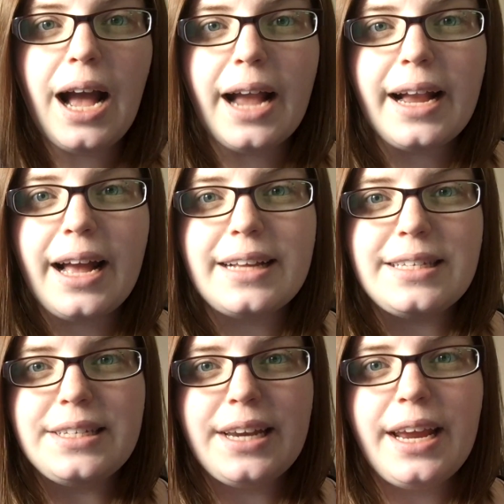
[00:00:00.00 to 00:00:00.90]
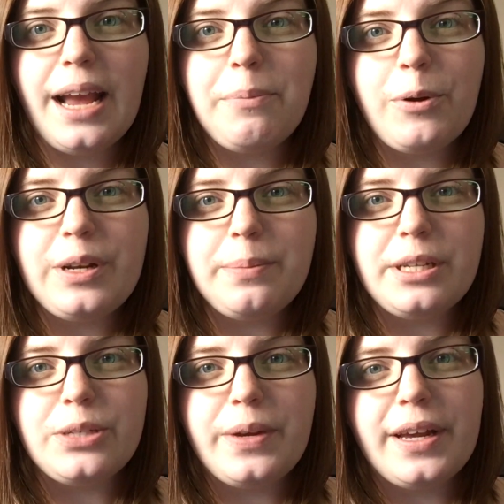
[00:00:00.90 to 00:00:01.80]
Hi guys, today I'm going to
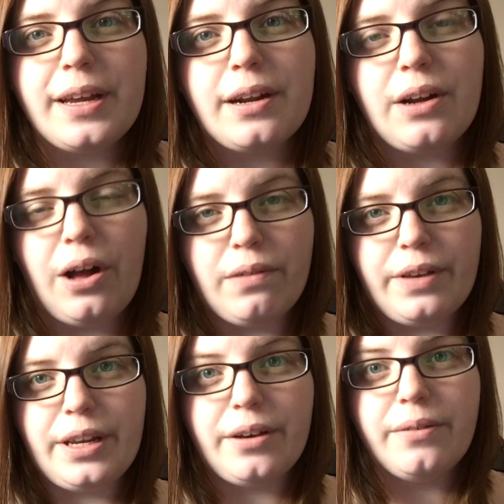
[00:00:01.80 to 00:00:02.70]
be doing an Unhaul video.